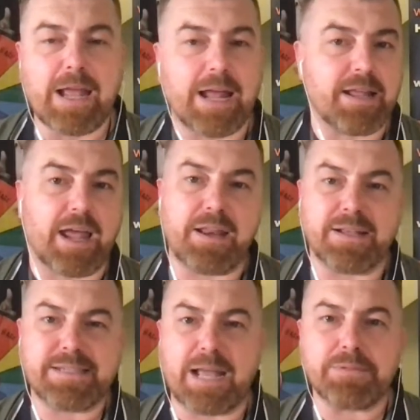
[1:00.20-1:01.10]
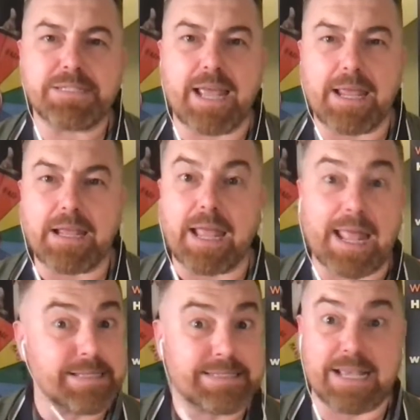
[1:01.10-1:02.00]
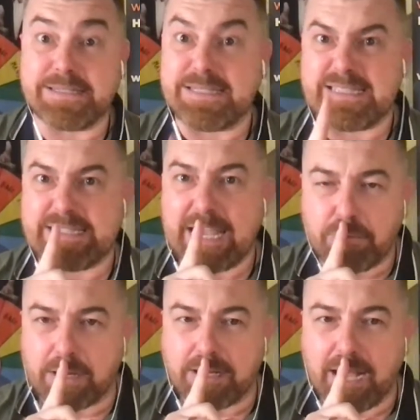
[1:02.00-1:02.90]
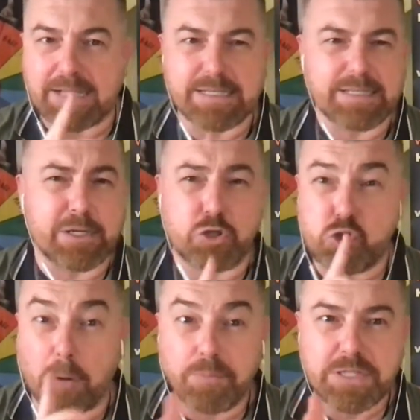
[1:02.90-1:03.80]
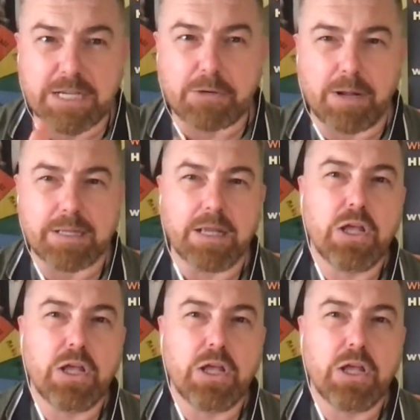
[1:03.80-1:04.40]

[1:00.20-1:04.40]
And as I'm saying, it's a secret, guys. It's a top secret.